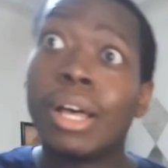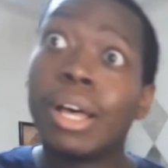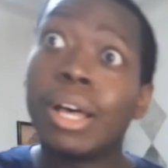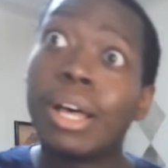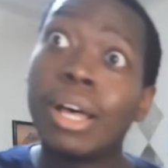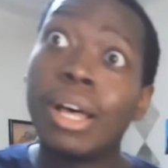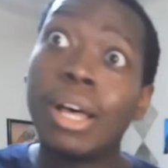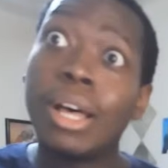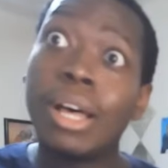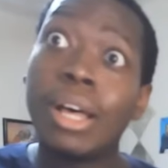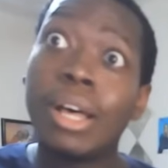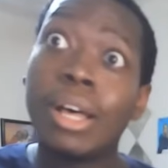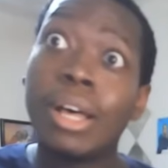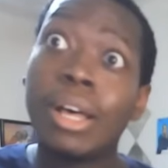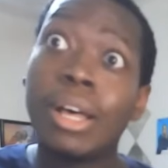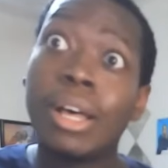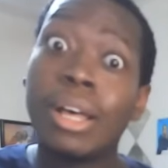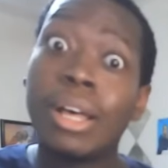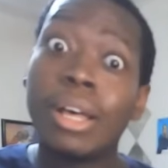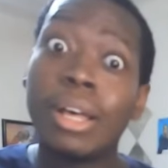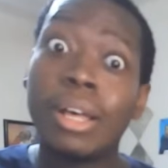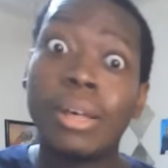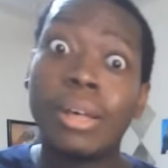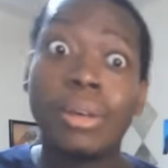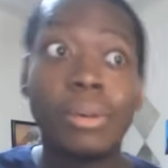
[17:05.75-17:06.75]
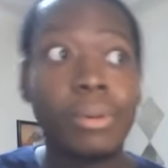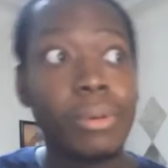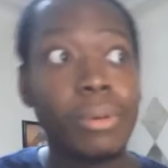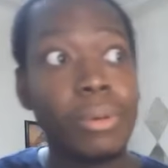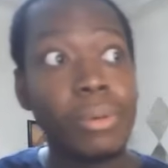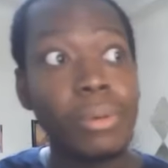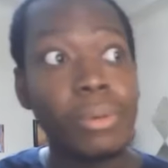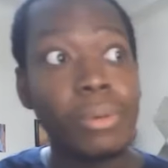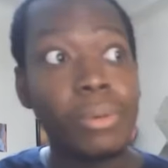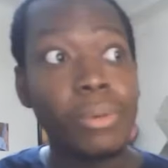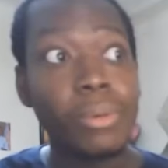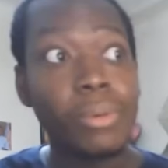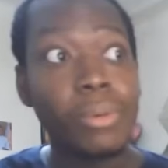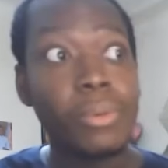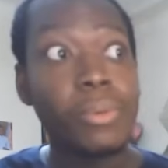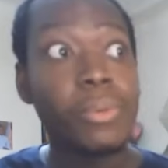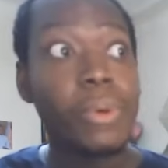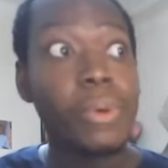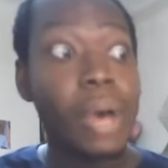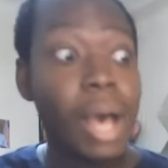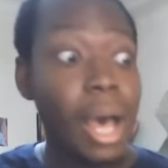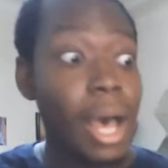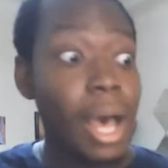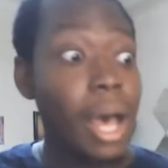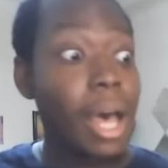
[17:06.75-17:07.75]
ah, ooh,
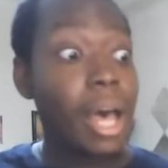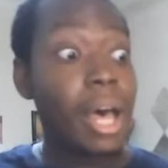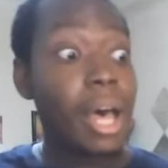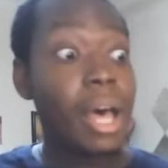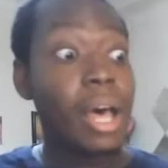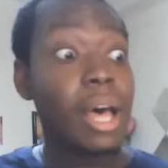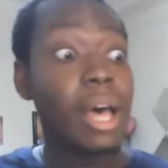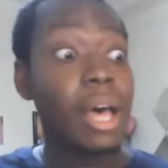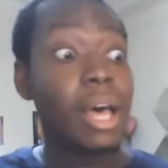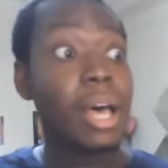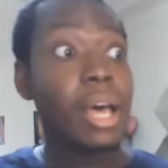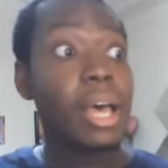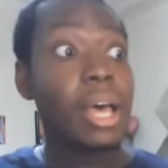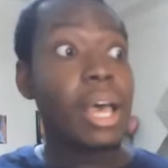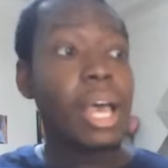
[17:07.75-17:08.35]
ah.